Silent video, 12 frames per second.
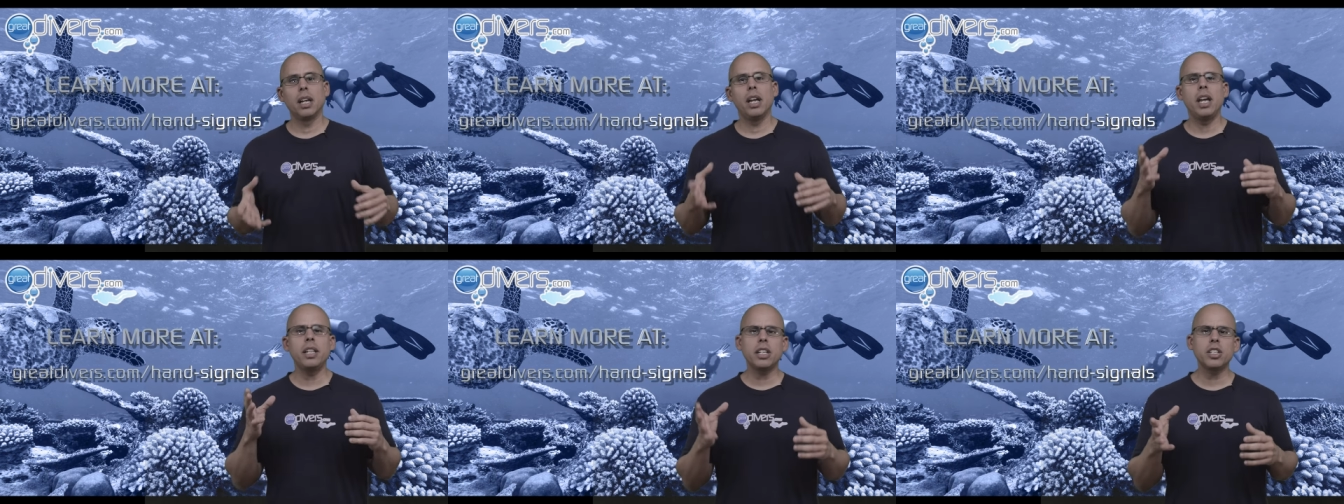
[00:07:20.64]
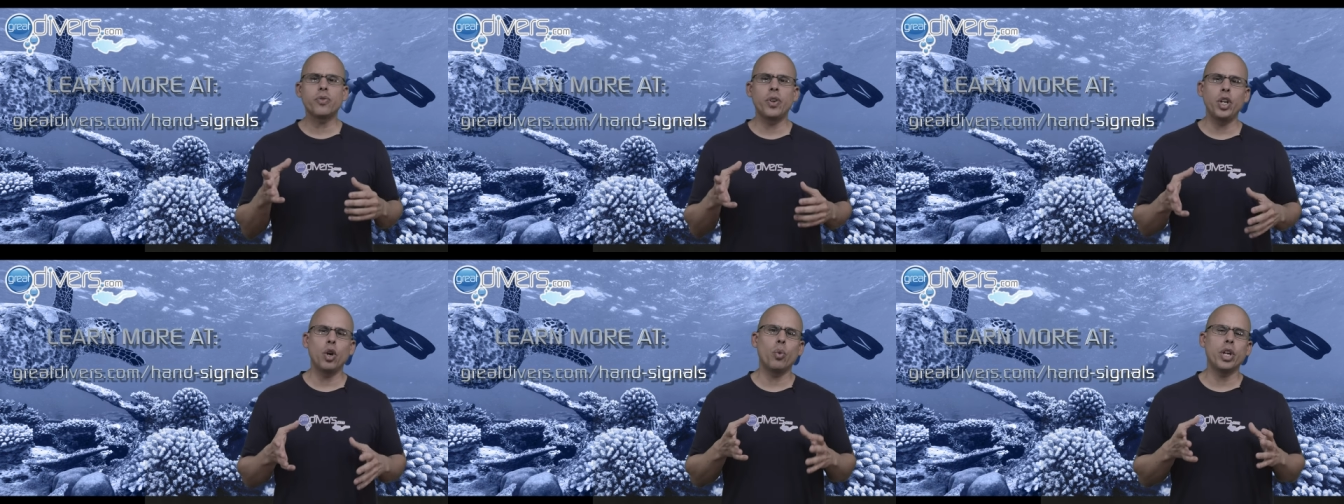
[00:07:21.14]
in this
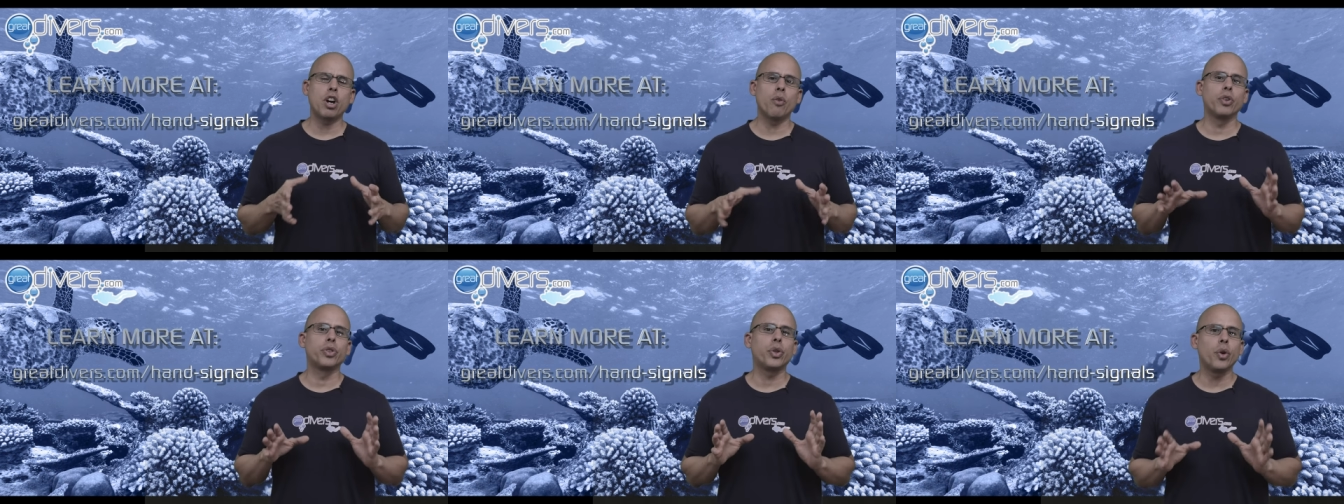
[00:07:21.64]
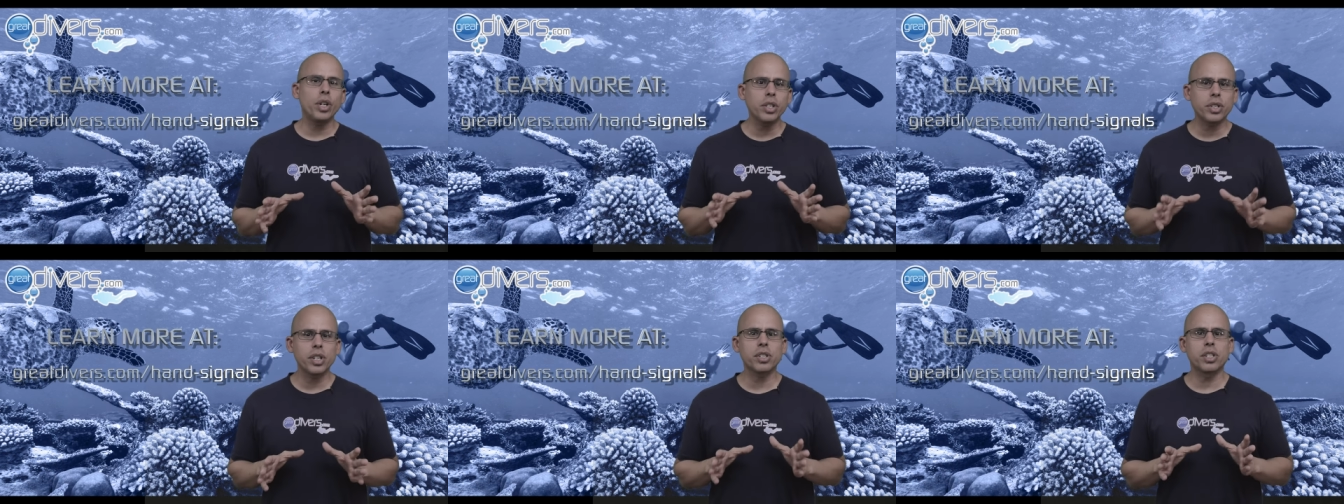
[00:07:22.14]
video, we covered
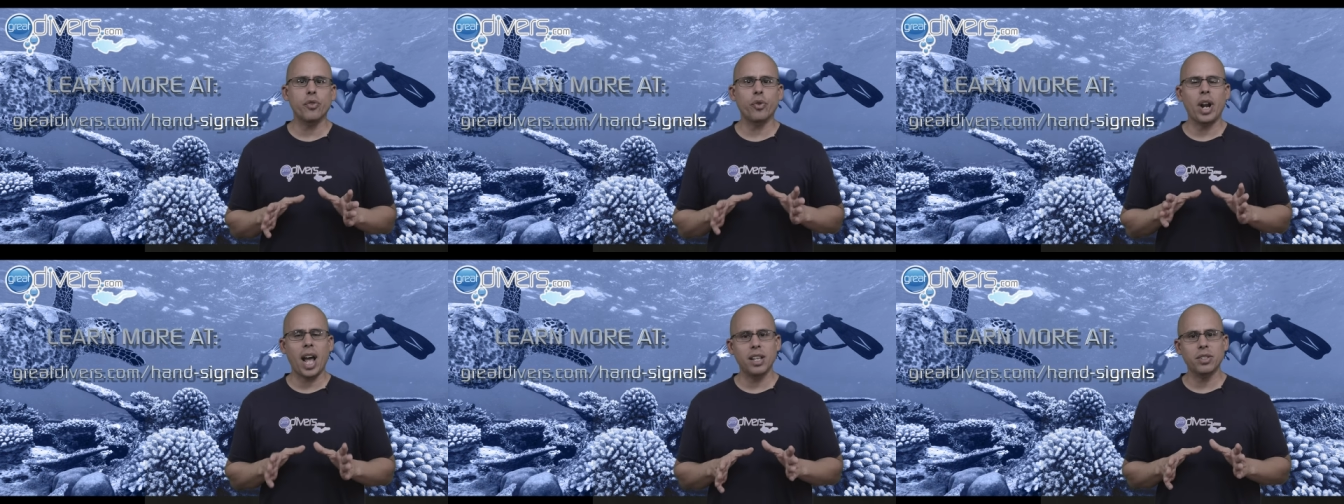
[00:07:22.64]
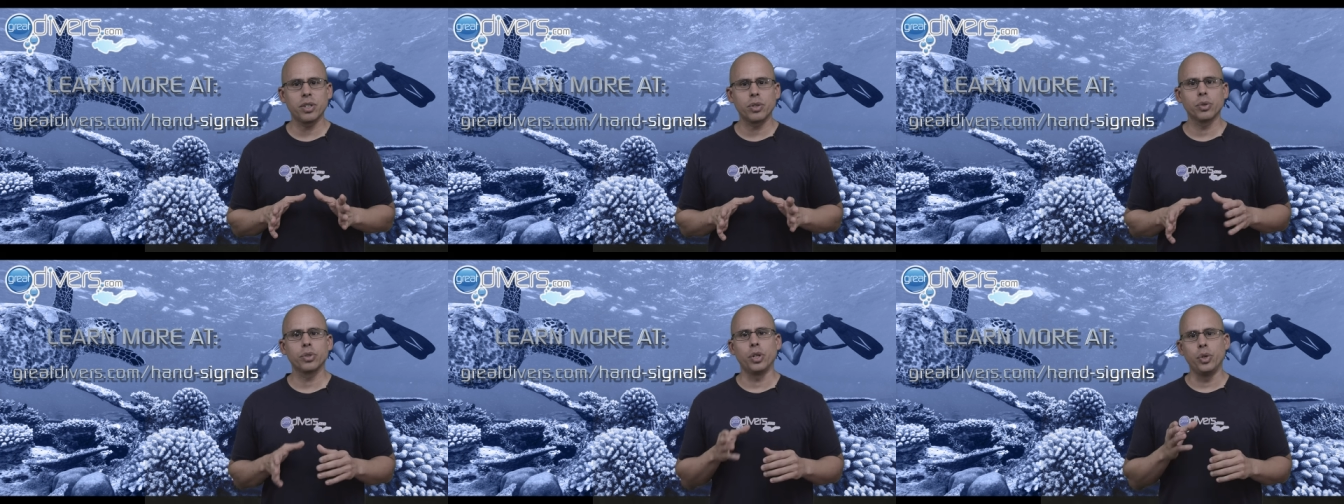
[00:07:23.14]
36 different hand
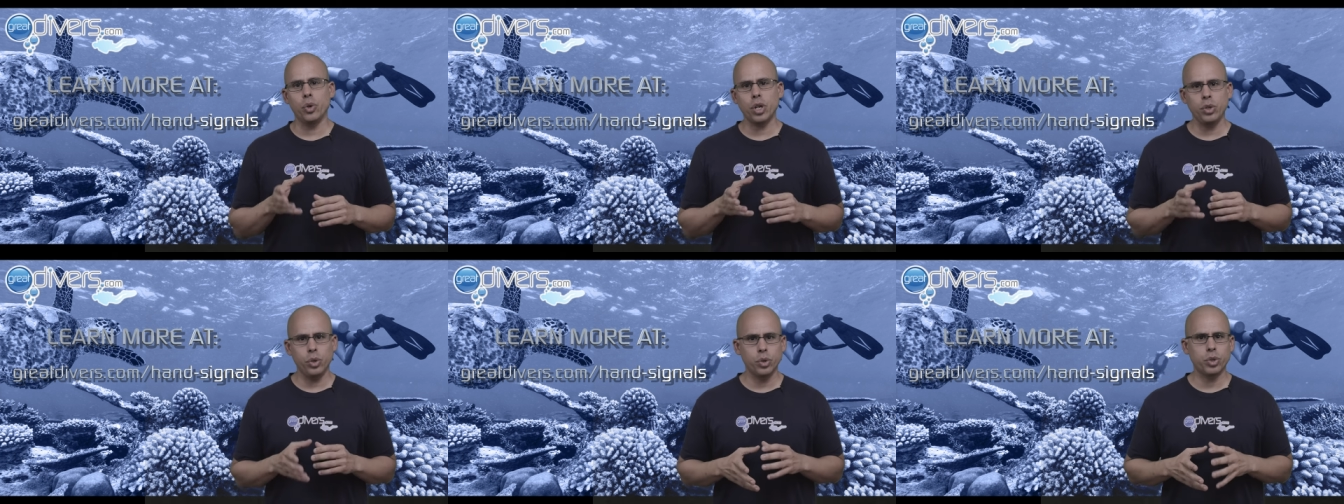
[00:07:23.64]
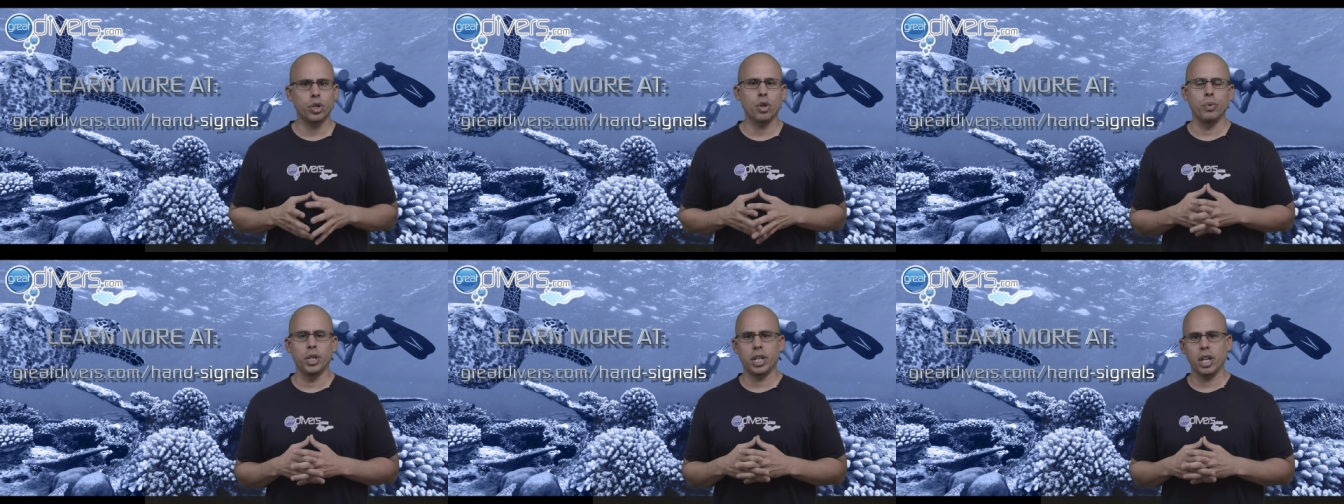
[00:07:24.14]
signals that you can use to
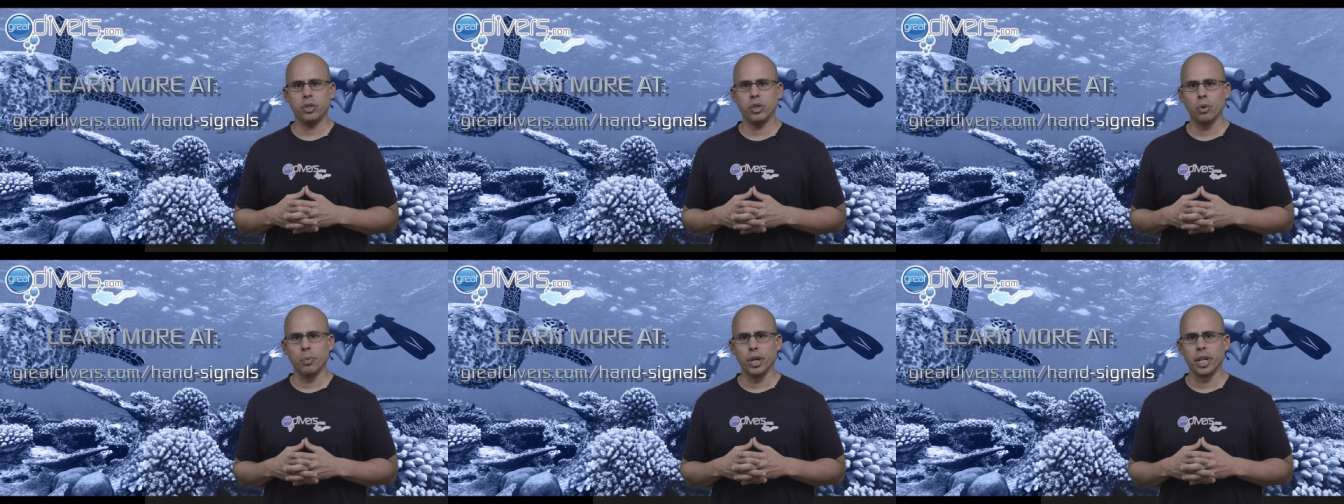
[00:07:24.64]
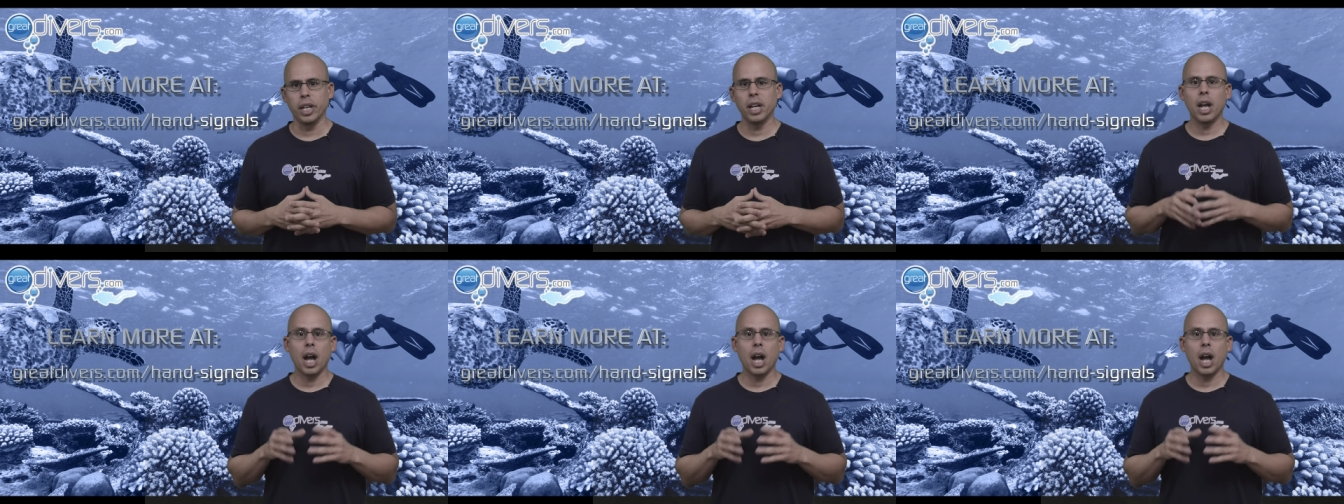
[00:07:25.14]
communicate to your buddy.